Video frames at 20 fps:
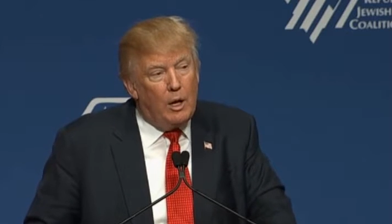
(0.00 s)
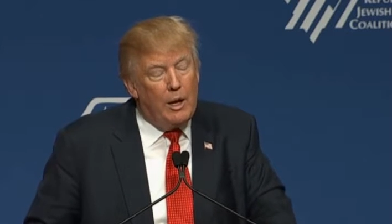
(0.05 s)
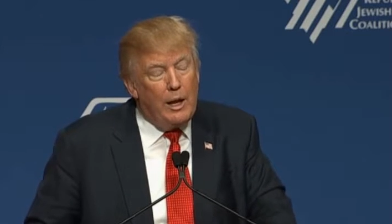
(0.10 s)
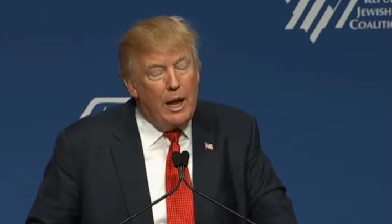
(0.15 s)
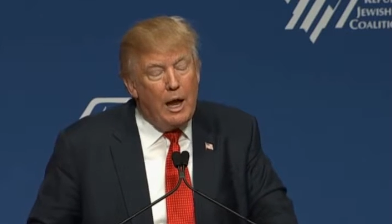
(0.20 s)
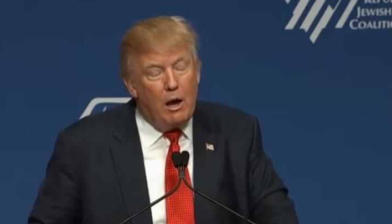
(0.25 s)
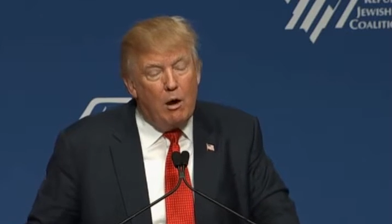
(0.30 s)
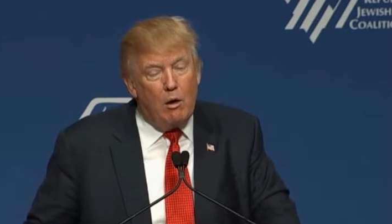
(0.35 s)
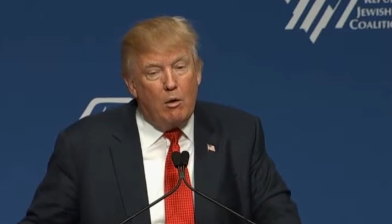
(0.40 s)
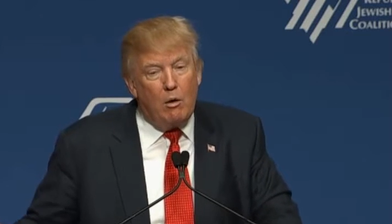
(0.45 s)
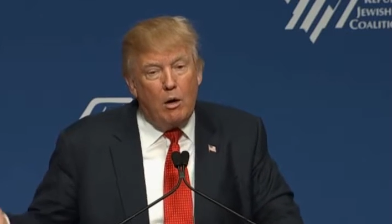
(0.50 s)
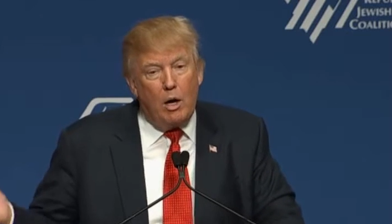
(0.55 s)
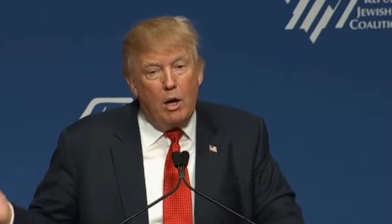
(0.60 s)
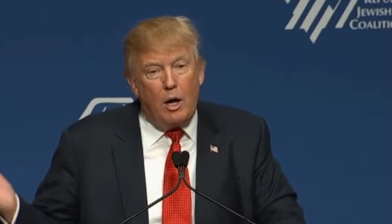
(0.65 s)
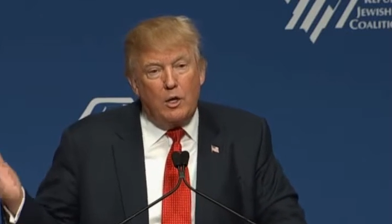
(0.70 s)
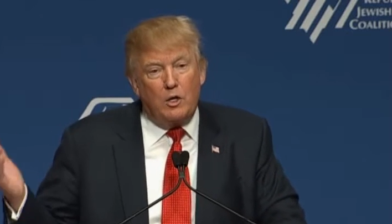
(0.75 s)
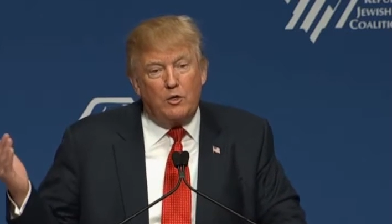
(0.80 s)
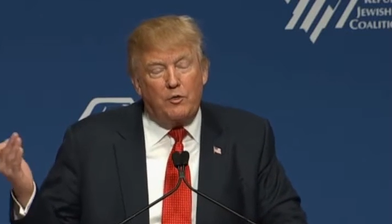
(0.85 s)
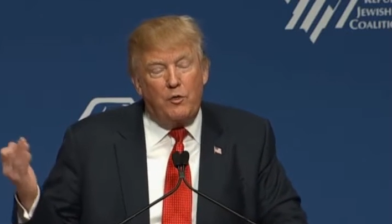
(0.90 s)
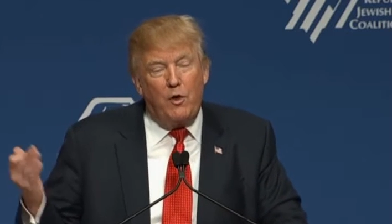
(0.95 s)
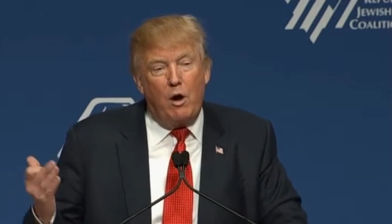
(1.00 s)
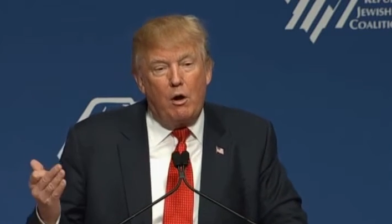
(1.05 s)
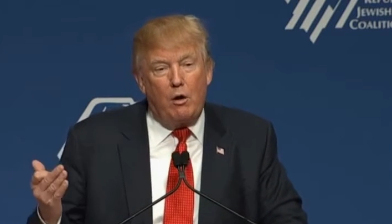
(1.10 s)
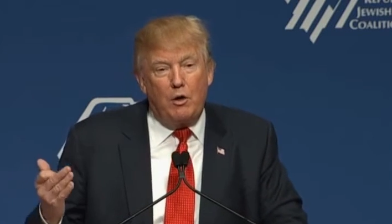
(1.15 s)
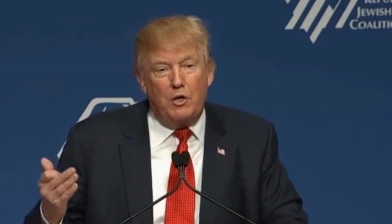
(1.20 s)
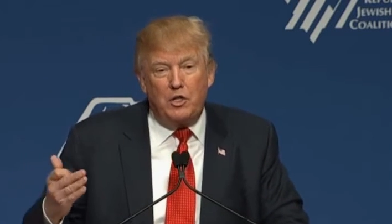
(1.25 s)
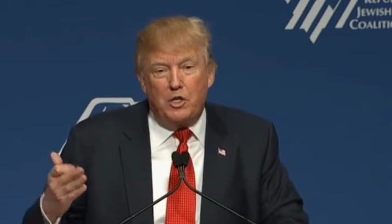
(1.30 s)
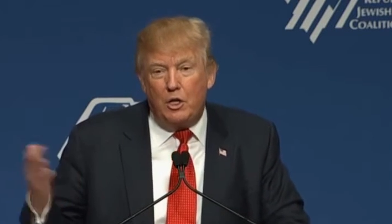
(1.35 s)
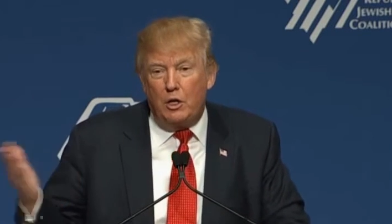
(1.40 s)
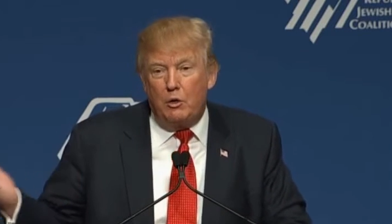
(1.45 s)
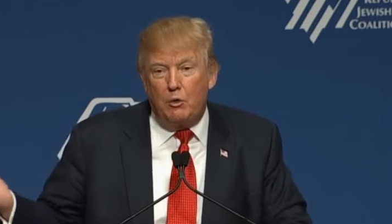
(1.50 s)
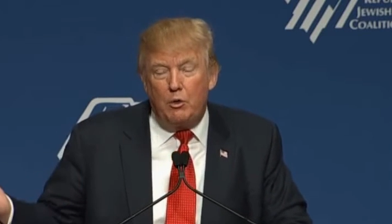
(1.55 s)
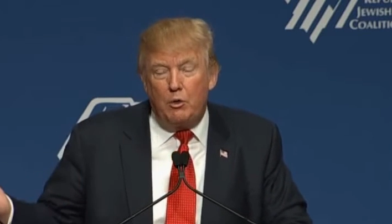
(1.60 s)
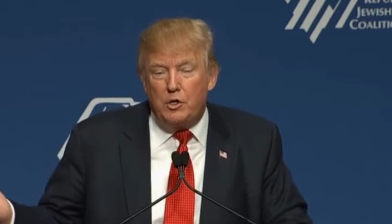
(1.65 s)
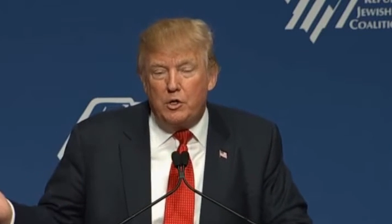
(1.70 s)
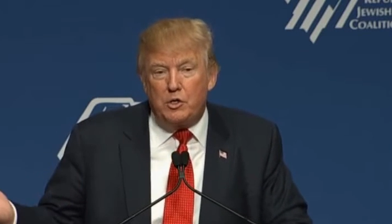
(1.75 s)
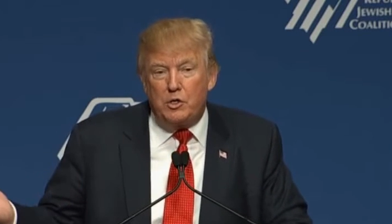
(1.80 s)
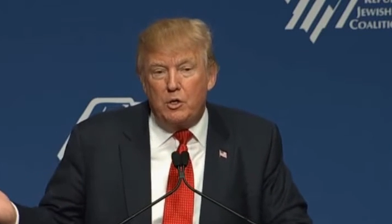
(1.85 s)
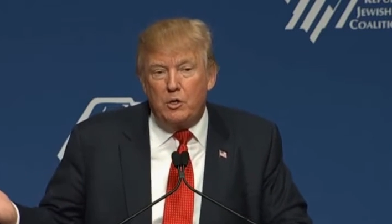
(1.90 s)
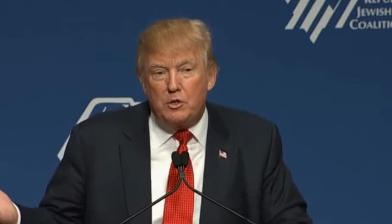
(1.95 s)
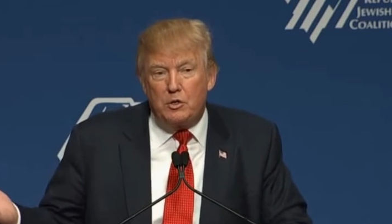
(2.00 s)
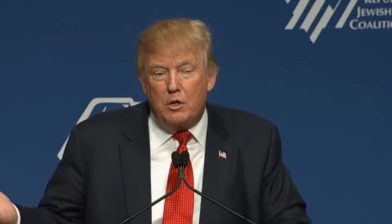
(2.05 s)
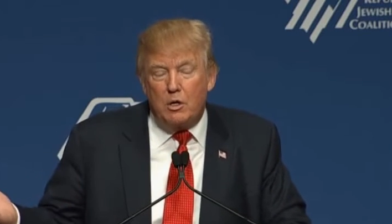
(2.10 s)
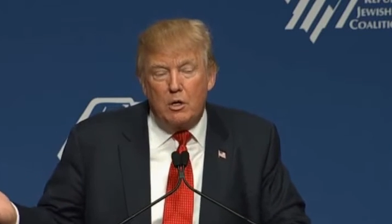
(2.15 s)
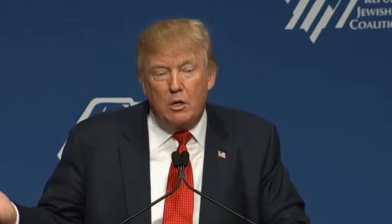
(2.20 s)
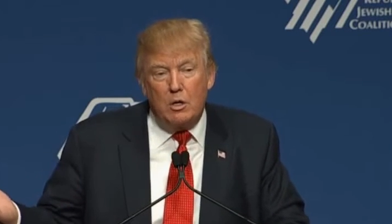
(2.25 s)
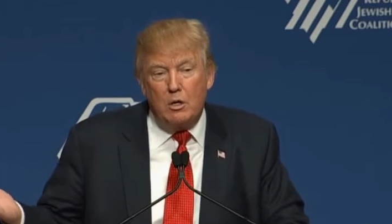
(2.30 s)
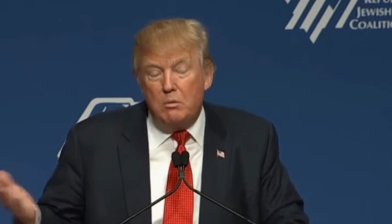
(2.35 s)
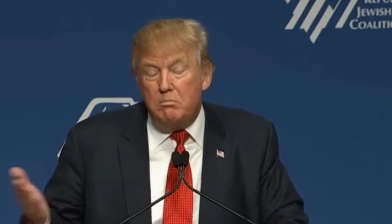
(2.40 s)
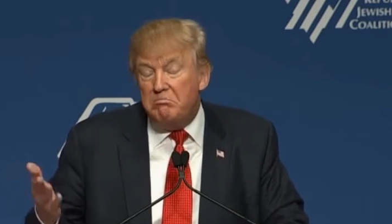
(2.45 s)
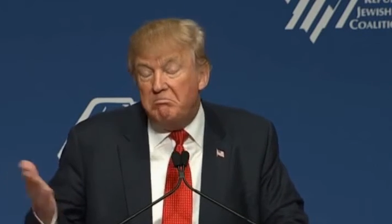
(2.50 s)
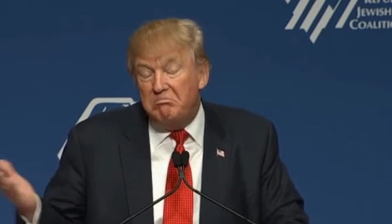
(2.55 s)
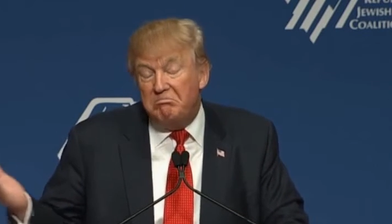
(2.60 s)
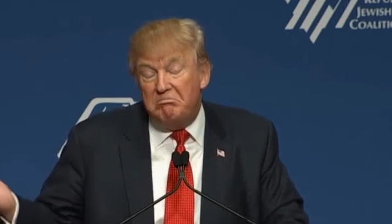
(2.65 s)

Now, as far as Hillary is concerned,